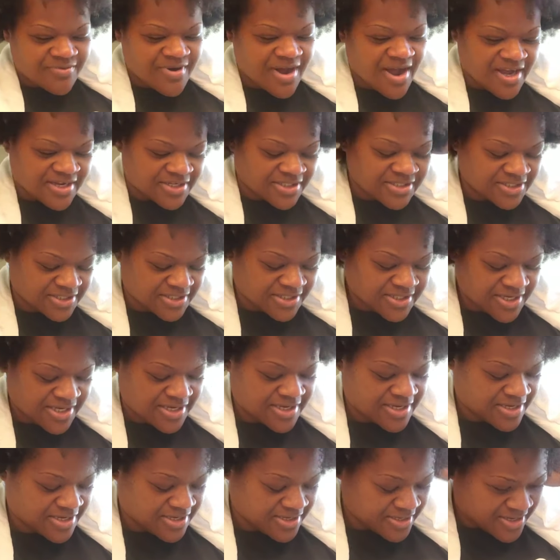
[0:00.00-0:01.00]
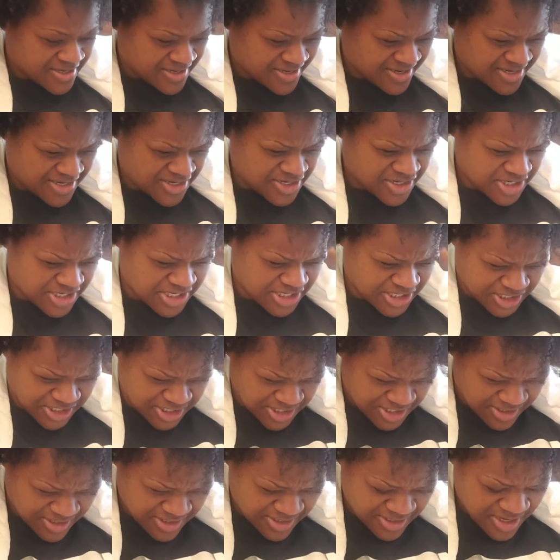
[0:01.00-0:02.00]
washed and
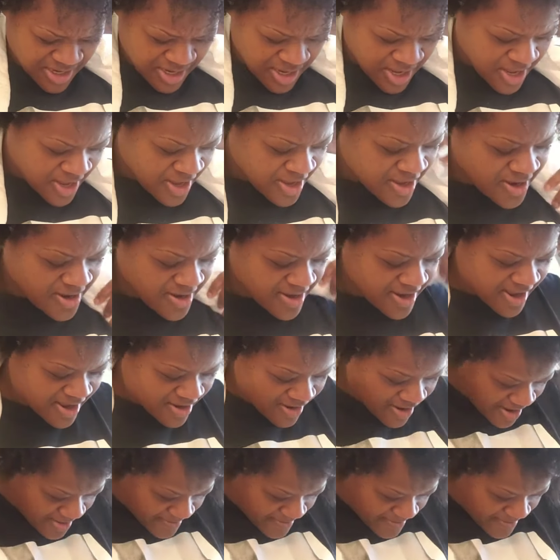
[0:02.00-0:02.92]
conditioned. Now